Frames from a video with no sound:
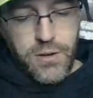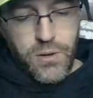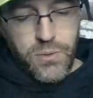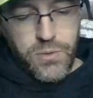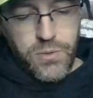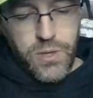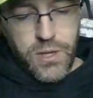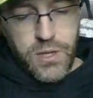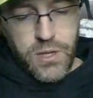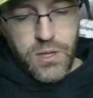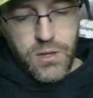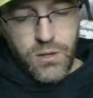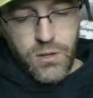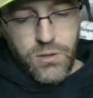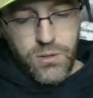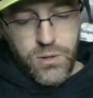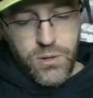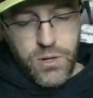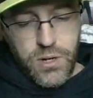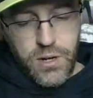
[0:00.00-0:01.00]
think he
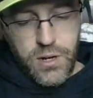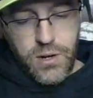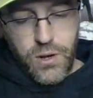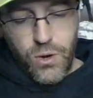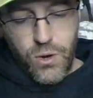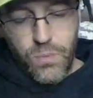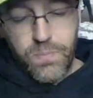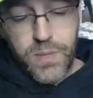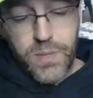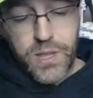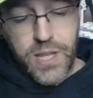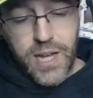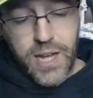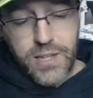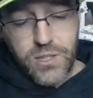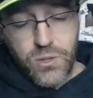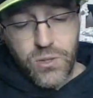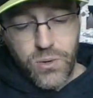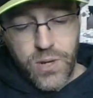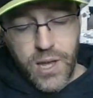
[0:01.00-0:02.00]
included a note, but that's
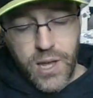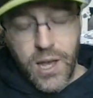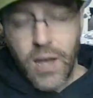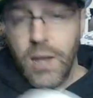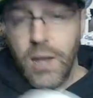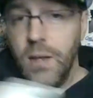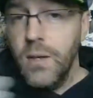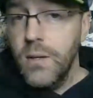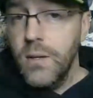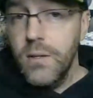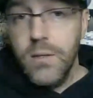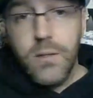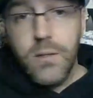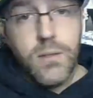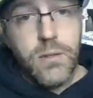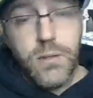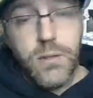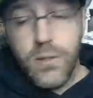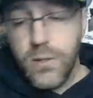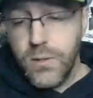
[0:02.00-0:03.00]
okay.
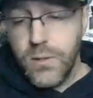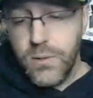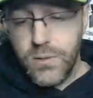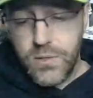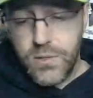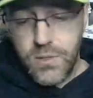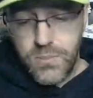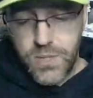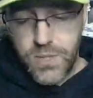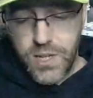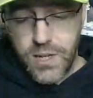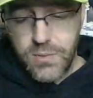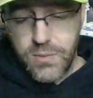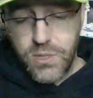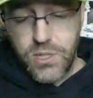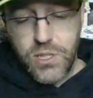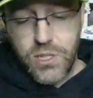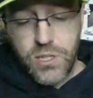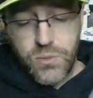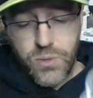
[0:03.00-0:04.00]
You know, sometimes you
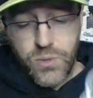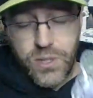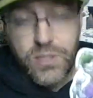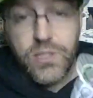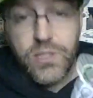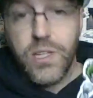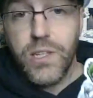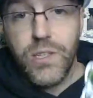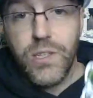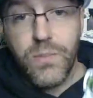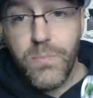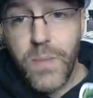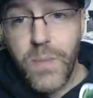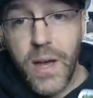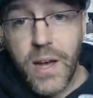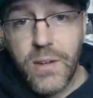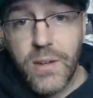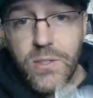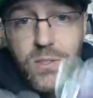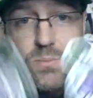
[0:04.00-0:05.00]
just want to send your
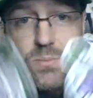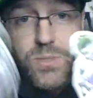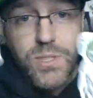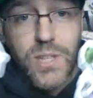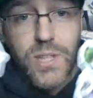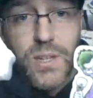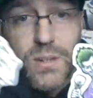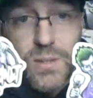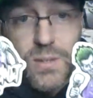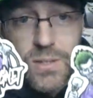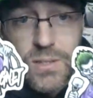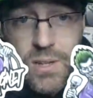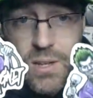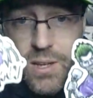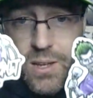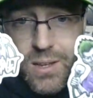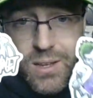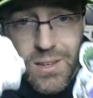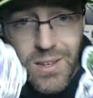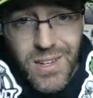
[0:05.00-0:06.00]
pal some stickers.
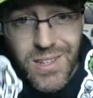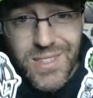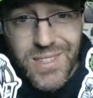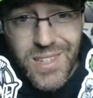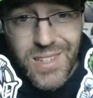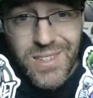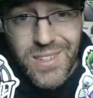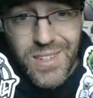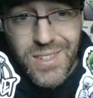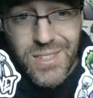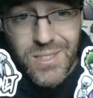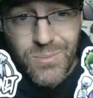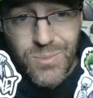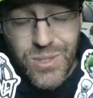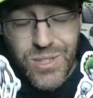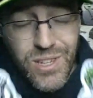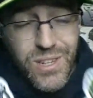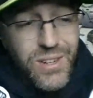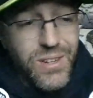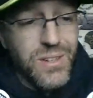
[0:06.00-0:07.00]
He sent us some
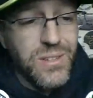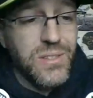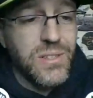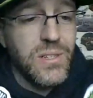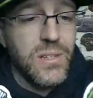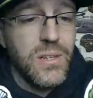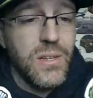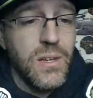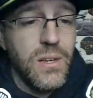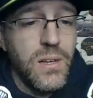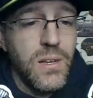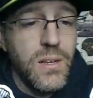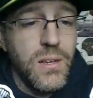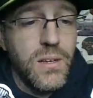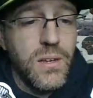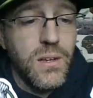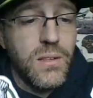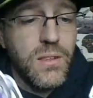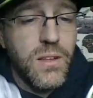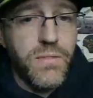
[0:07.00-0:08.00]
stickers.
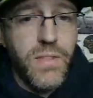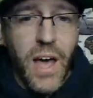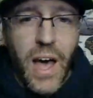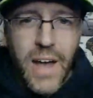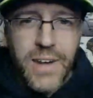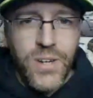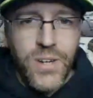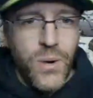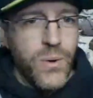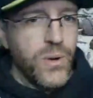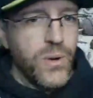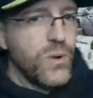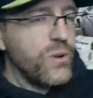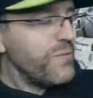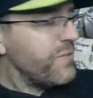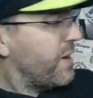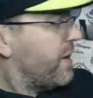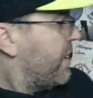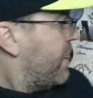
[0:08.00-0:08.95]
Love that. I don't know if I have